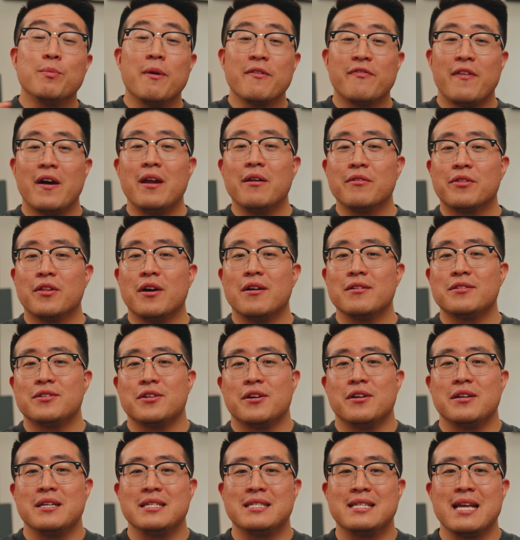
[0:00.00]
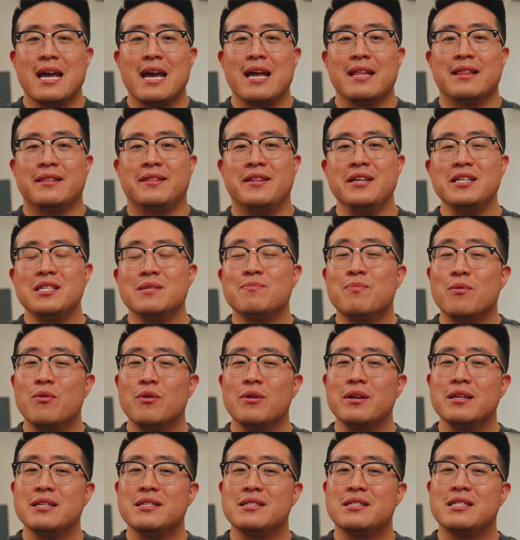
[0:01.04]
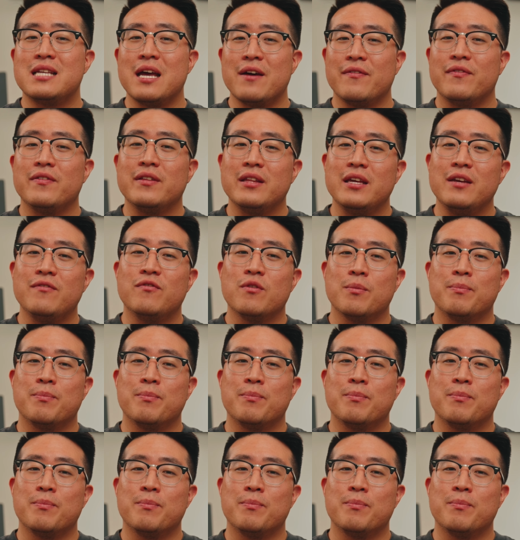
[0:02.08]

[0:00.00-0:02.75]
my final thoughts is that this board is definitely for